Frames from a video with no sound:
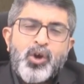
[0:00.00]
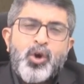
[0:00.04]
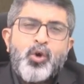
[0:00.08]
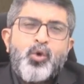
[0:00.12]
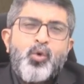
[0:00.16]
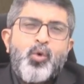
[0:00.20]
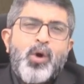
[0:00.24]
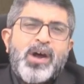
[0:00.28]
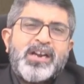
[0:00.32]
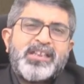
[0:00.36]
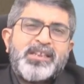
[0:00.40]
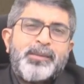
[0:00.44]

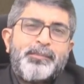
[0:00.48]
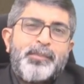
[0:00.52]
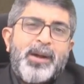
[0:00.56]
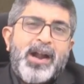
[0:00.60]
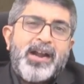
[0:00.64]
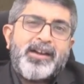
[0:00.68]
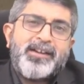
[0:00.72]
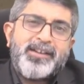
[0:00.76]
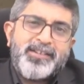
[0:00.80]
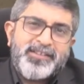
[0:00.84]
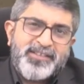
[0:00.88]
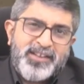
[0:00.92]
Who are the
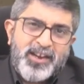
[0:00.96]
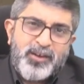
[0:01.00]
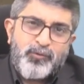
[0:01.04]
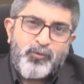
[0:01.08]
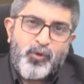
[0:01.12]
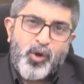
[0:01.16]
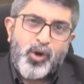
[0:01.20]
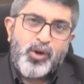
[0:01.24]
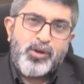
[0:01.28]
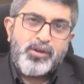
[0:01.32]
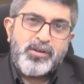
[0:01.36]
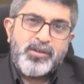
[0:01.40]
parties
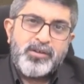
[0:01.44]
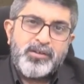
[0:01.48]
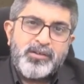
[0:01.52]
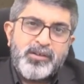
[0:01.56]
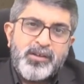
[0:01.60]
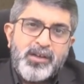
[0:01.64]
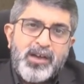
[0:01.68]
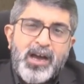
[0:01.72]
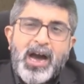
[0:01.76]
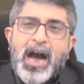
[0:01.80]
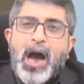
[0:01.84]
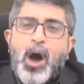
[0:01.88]
involved?
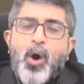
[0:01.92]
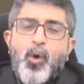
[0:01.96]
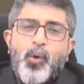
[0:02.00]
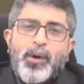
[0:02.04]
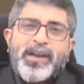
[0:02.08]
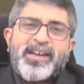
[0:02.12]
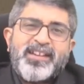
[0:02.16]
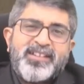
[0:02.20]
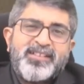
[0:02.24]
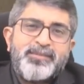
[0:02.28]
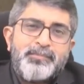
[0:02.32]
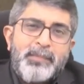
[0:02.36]
How
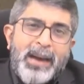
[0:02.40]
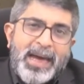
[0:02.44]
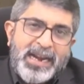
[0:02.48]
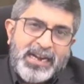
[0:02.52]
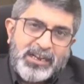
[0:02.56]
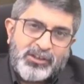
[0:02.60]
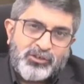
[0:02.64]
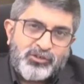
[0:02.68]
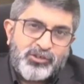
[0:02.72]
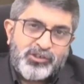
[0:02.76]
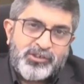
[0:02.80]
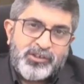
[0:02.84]
it is
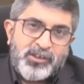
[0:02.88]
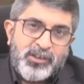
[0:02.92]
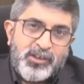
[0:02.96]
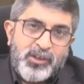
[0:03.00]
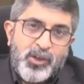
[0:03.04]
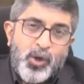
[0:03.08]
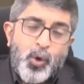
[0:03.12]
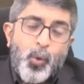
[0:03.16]
managed?